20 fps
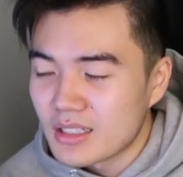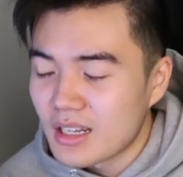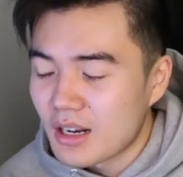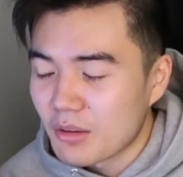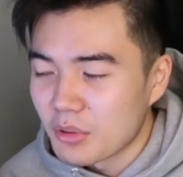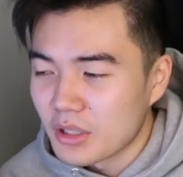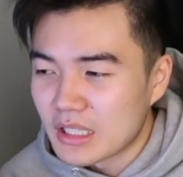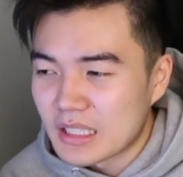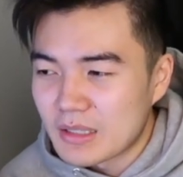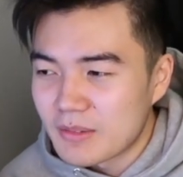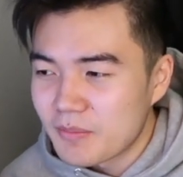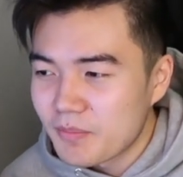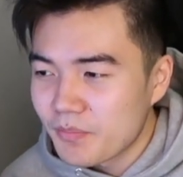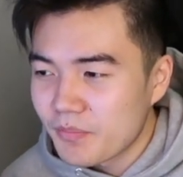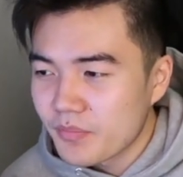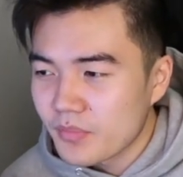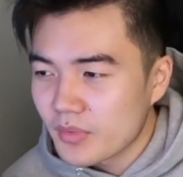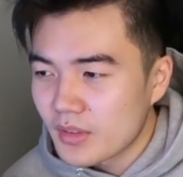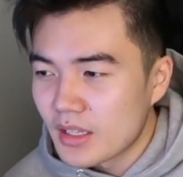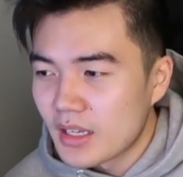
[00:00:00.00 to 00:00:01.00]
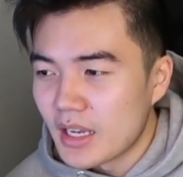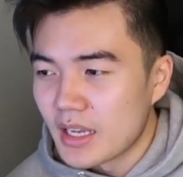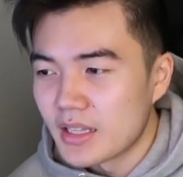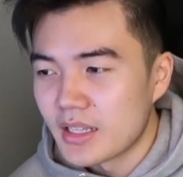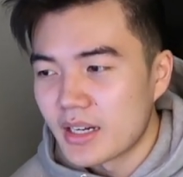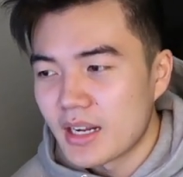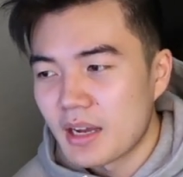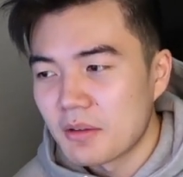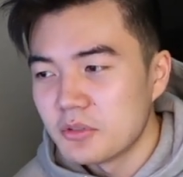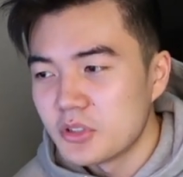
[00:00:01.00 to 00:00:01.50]
Not really. And
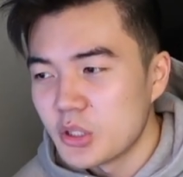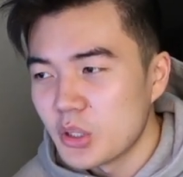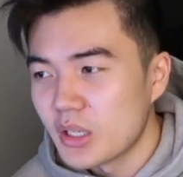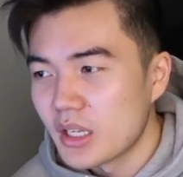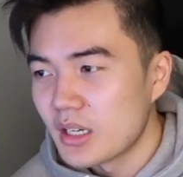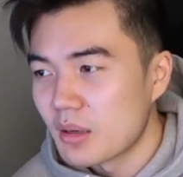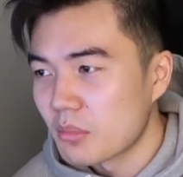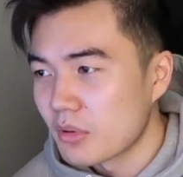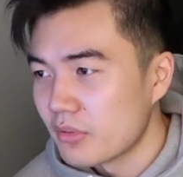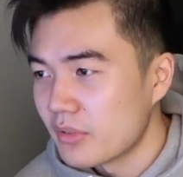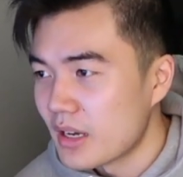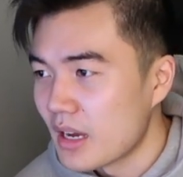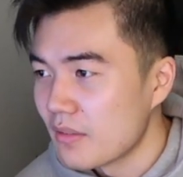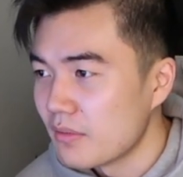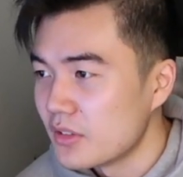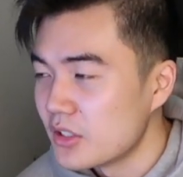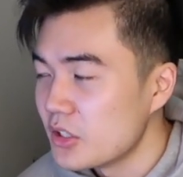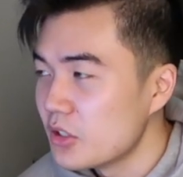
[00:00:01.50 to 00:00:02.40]
then I have Dune at number 5.